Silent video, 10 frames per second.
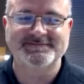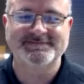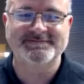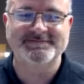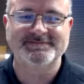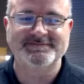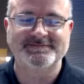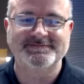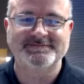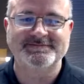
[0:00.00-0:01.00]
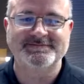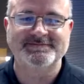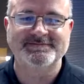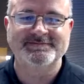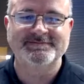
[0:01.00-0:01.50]

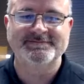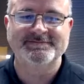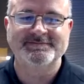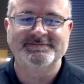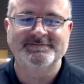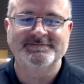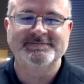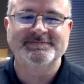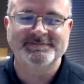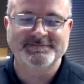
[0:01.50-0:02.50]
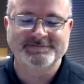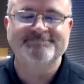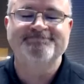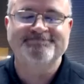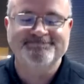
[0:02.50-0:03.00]

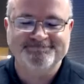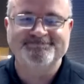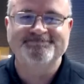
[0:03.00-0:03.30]
(silent)